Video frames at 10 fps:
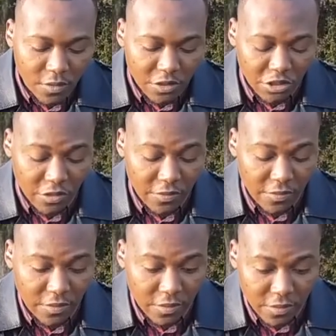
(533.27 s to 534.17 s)
as you can
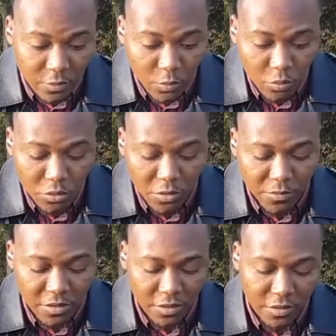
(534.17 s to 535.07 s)
see, it's pulled up
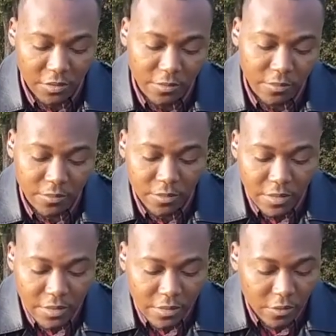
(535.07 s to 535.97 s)
the
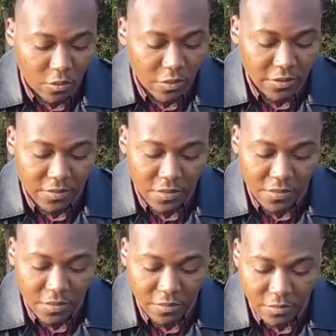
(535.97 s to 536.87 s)
Google
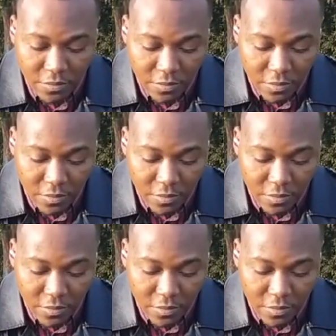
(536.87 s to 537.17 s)
Assistant.